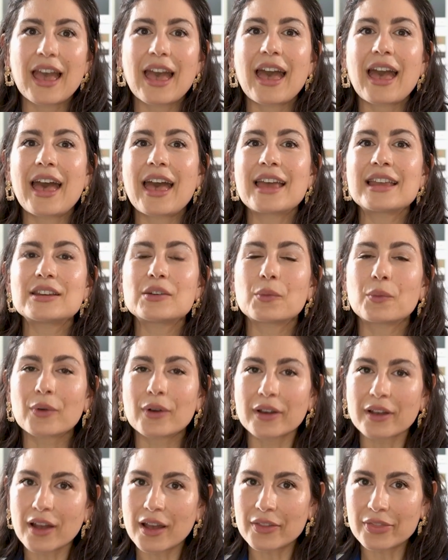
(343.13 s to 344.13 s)
and
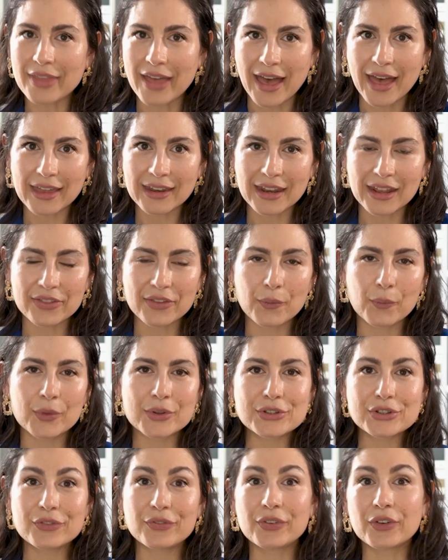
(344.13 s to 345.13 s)
work on that, and then
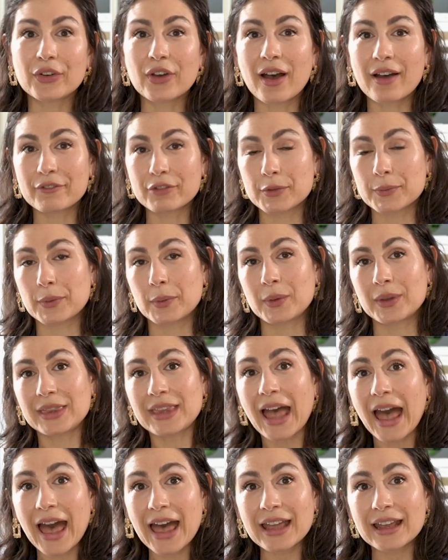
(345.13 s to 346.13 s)
once you feel comfortable with
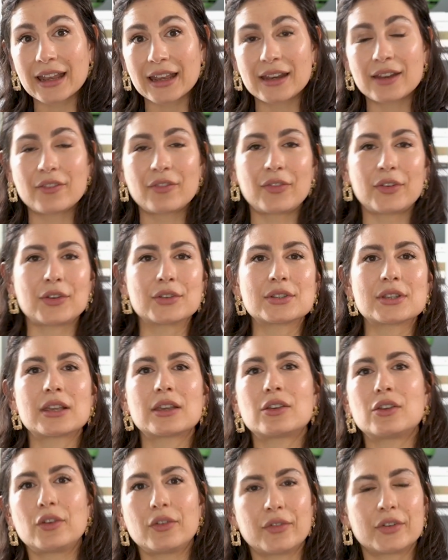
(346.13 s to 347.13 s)
that and it feels
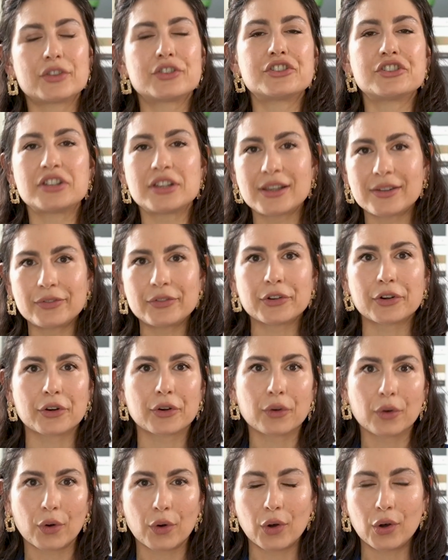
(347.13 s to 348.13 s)
like you've achieved your
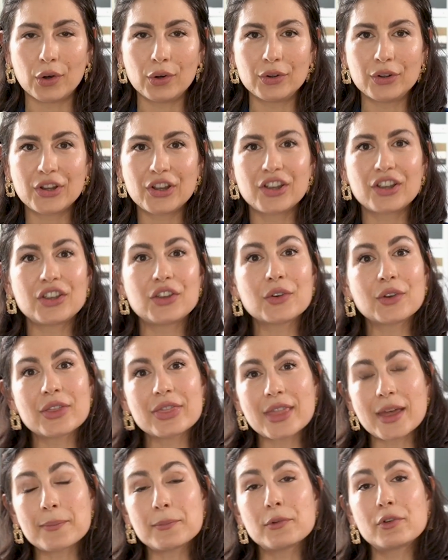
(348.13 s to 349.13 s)
goal, you can
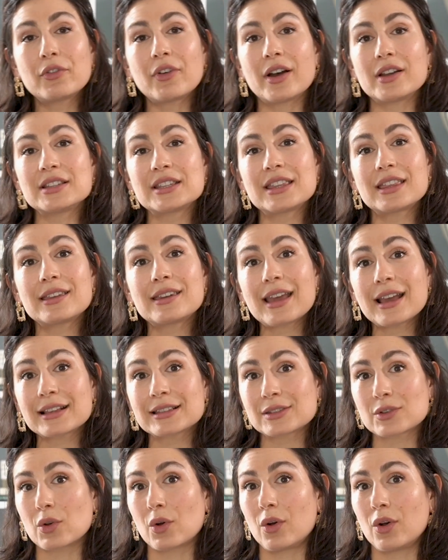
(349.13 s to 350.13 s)
then move on to the
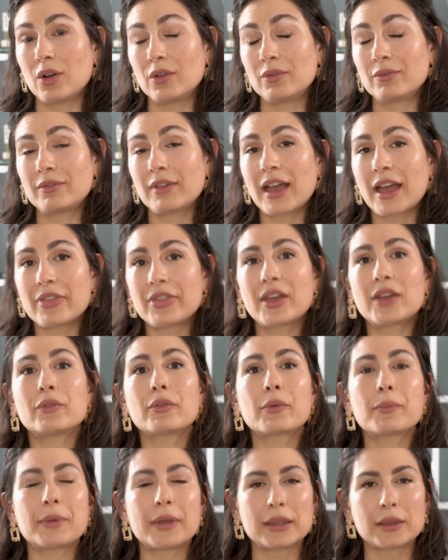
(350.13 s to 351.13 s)
next goal and then
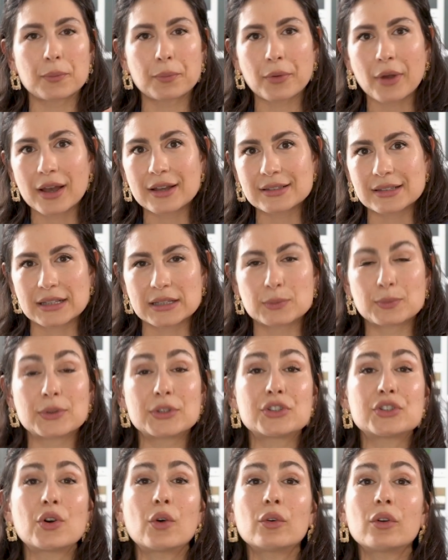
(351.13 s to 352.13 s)
repeat the process. But
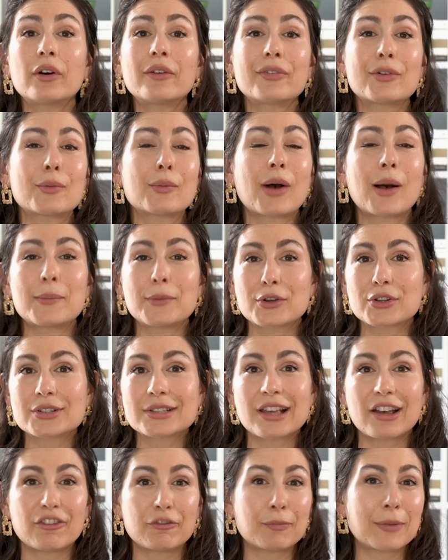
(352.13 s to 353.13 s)
don't overwhelm
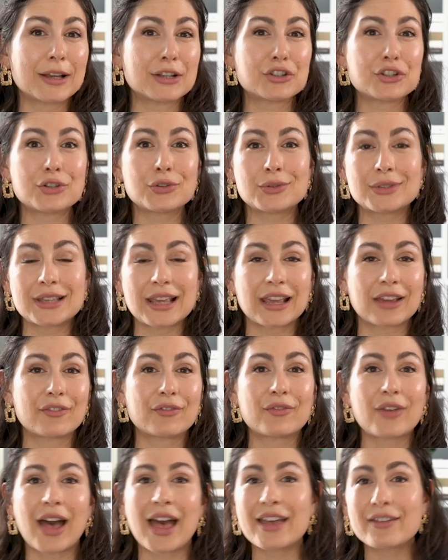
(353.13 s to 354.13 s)
yourself by choosing
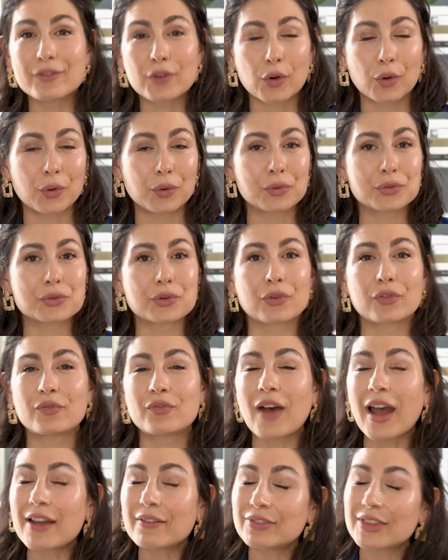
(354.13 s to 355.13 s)
5 goals or
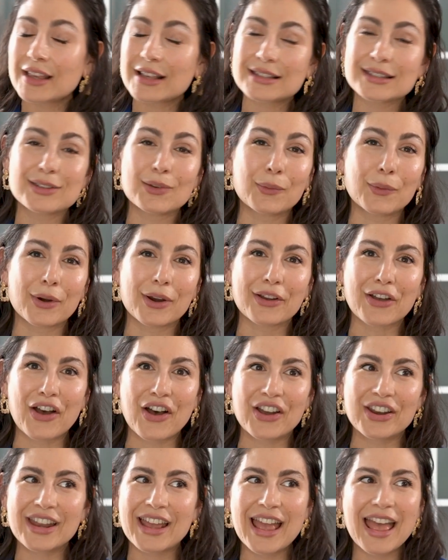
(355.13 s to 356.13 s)
5 things to work
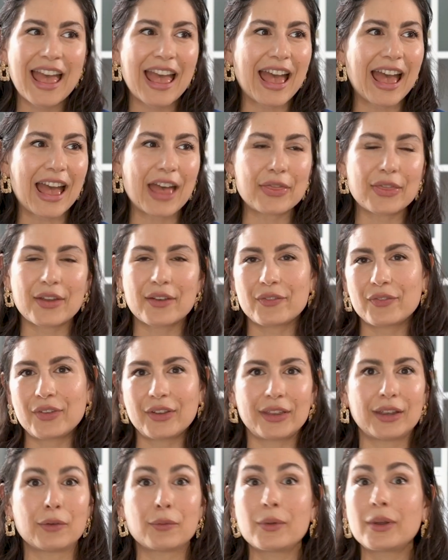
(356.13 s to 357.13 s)
on and then
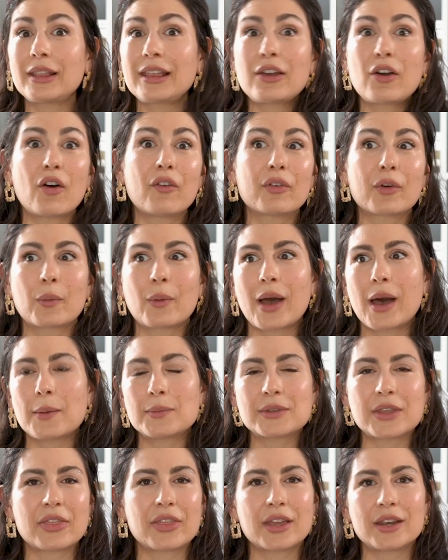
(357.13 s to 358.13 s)
feeling really
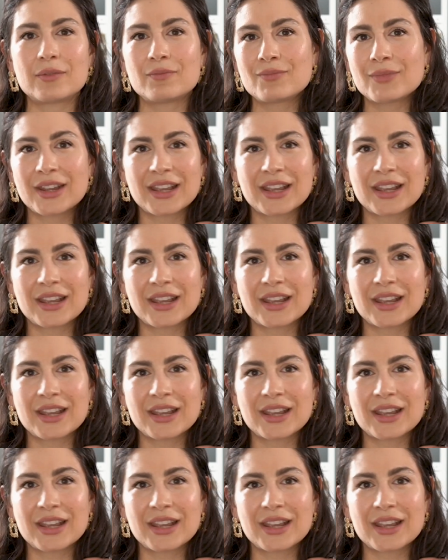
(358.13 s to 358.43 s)
overwhelmed and then